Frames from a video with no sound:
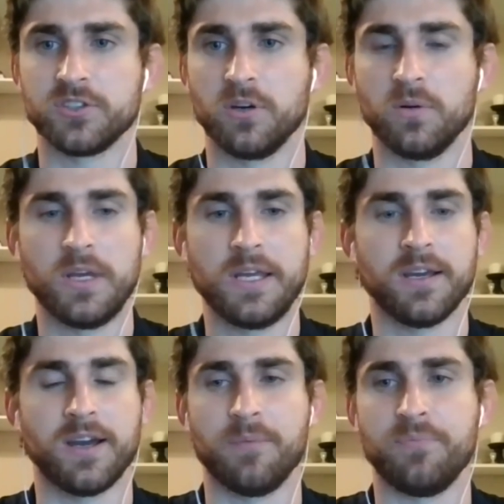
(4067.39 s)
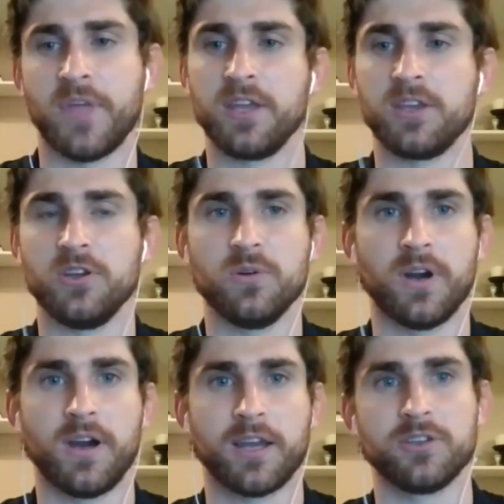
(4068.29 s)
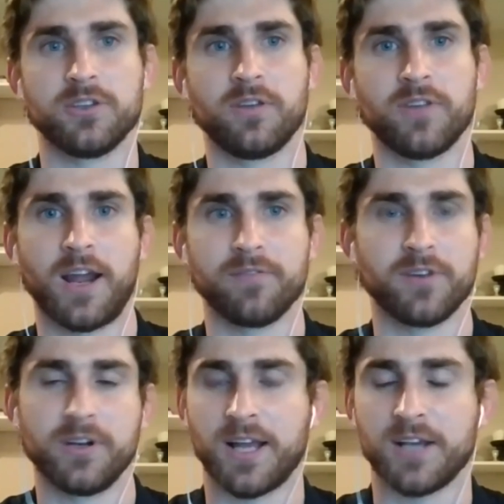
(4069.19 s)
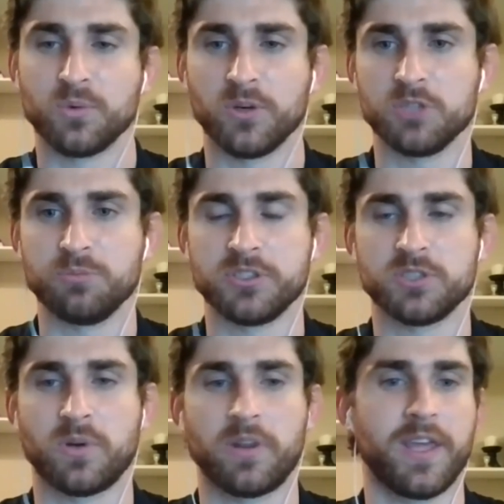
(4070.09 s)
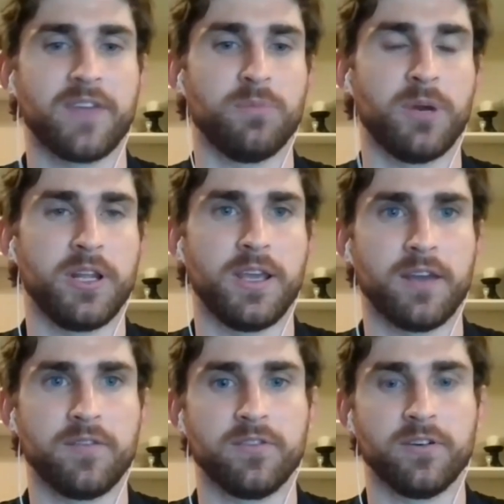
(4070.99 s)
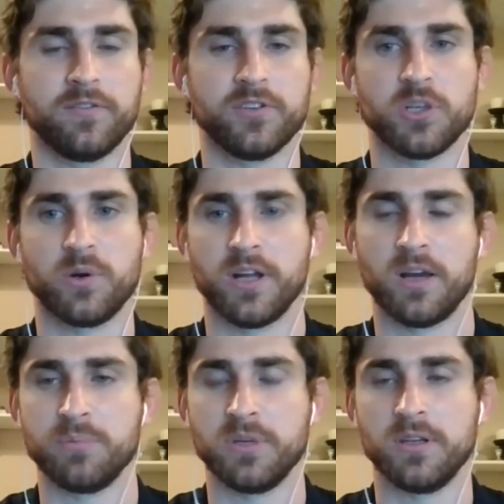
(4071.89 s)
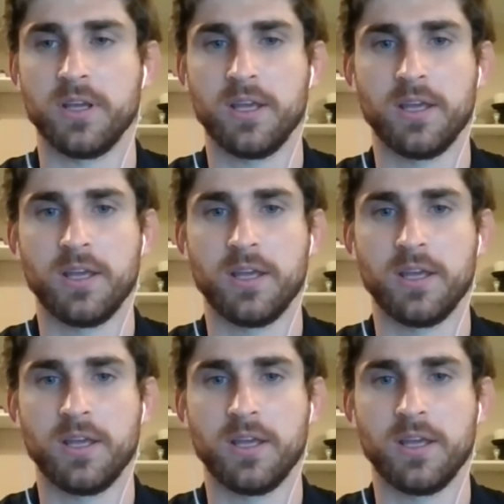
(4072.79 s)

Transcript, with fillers: So um, thank you. Uh, I can turn over to Adam for any last words, but just want to thank everybody again for for showing up and